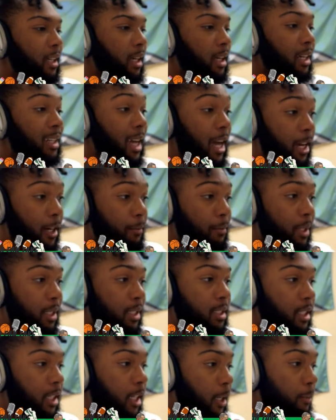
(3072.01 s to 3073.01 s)

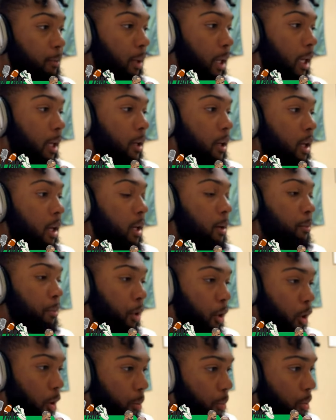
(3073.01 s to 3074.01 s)
anonymous NBA
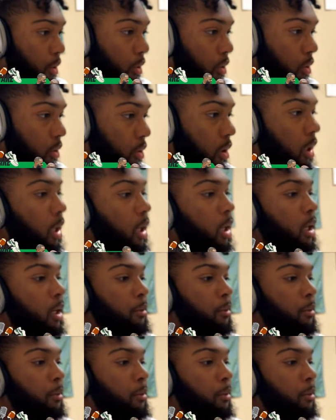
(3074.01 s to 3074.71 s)
player poll.